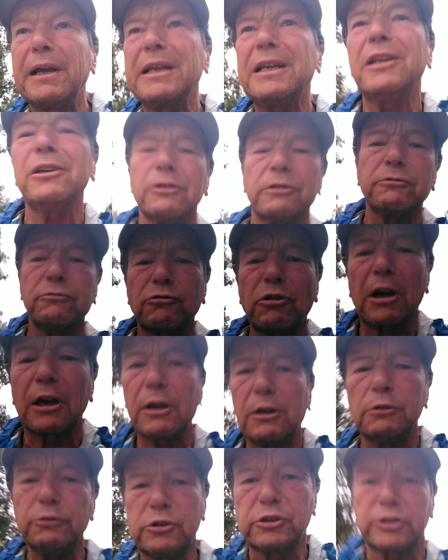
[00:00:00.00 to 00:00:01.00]
mainly on
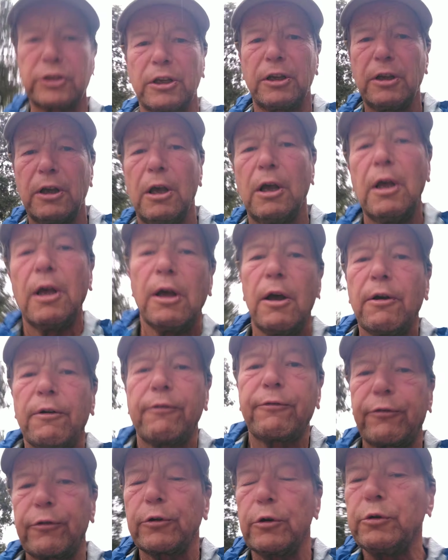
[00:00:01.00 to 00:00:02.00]
roads
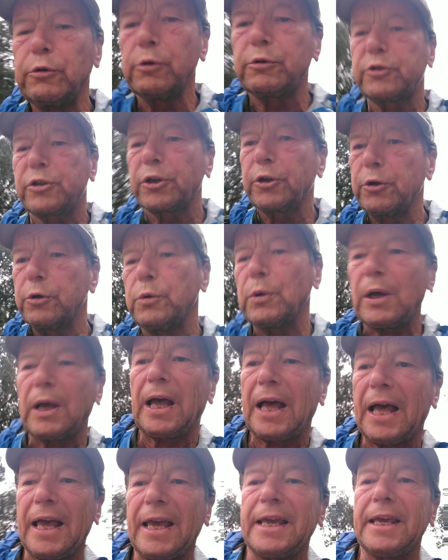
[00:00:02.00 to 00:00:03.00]
through to
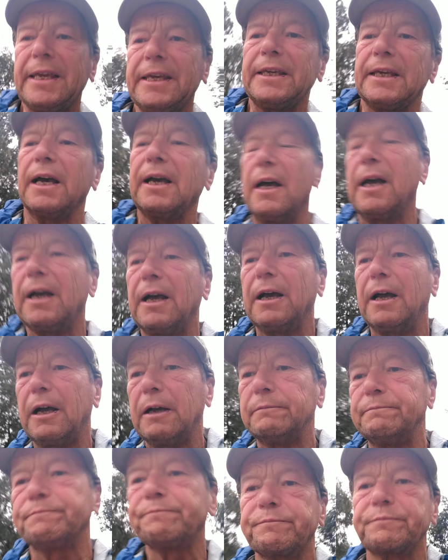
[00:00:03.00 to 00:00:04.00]
a
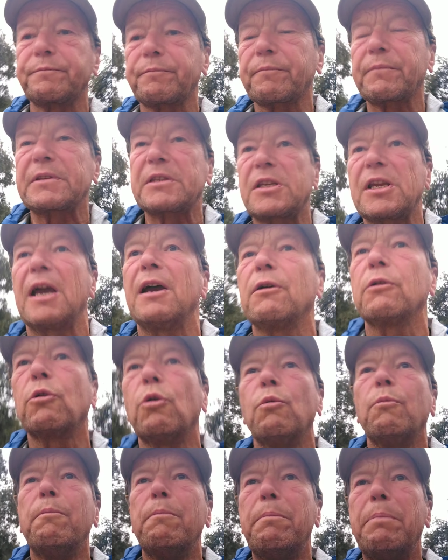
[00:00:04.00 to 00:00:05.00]
um, town
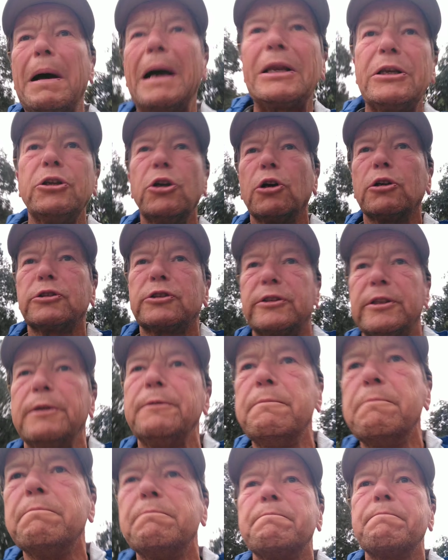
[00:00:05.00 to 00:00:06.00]
called Baños
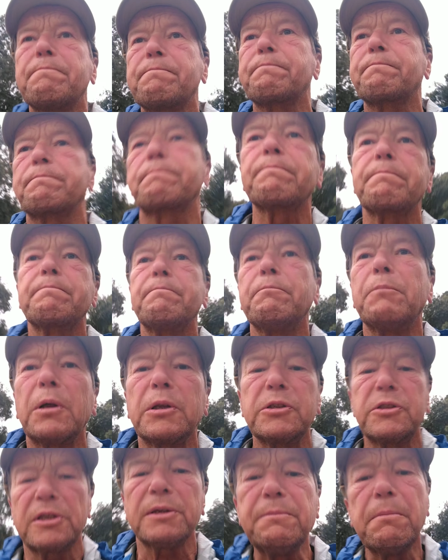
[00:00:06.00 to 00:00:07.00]
de
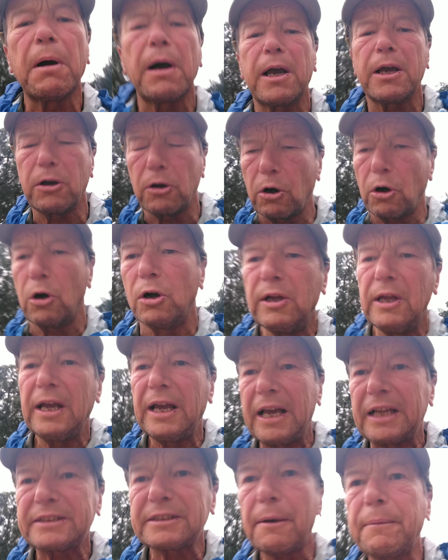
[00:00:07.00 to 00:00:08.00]
Montemayor.
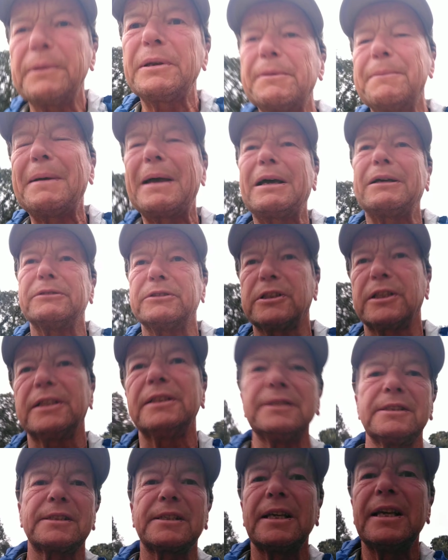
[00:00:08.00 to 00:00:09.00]
It's up in the
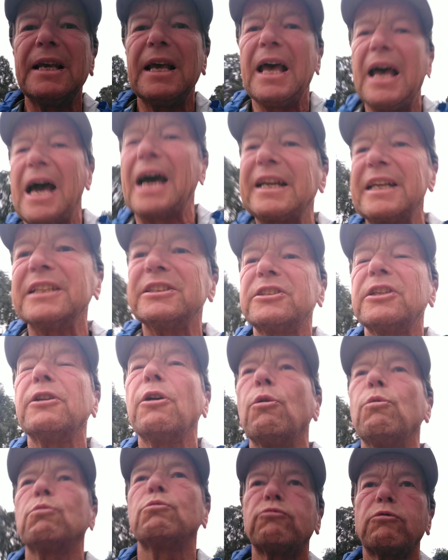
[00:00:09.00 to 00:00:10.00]
mountains and it's an
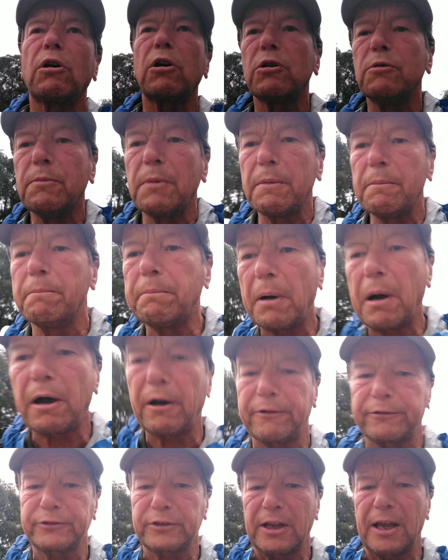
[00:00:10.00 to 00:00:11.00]
old Roman
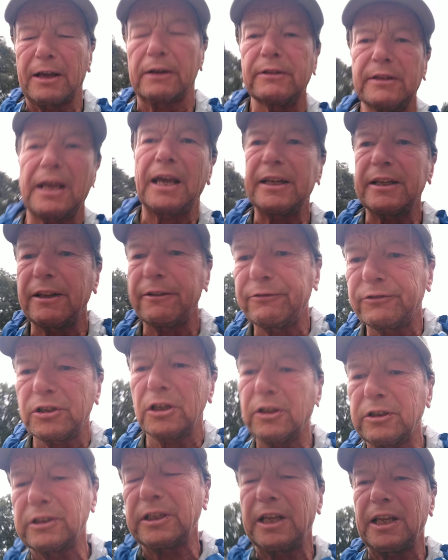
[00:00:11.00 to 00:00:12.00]
bath town, and they've
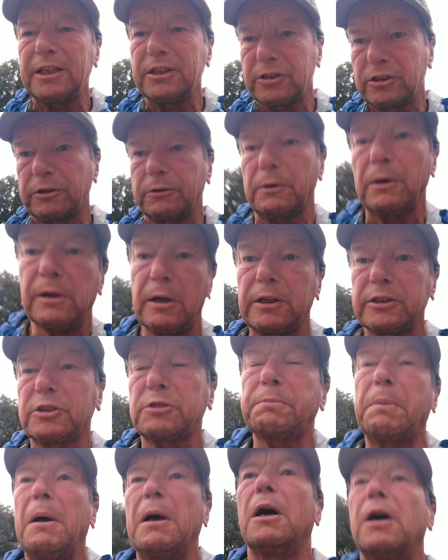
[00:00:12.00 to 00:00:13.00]
turned it into a, a
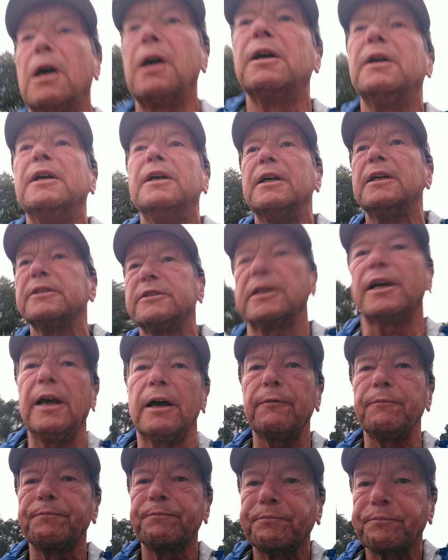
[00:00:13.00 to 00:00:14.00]
spa
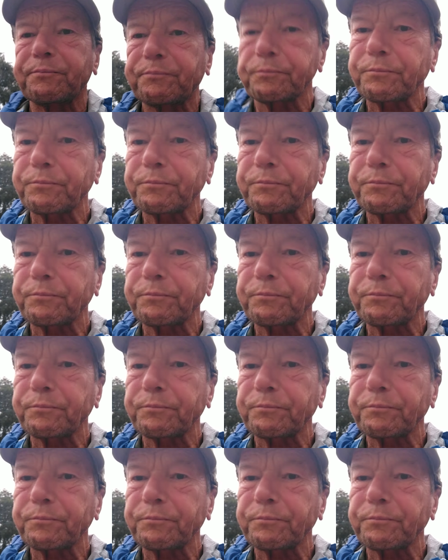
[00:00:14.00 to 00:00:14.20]
town